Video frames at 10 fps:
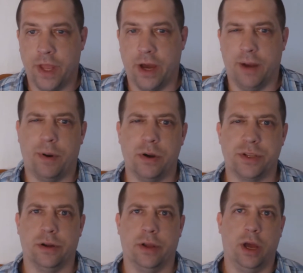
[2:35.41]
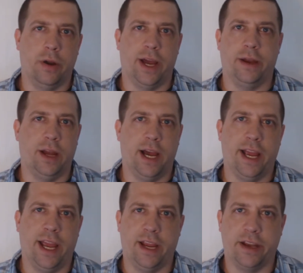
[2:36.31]
Now, on a personal note,
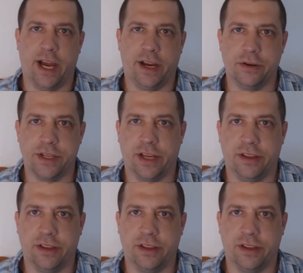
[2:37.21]
I hate doctors.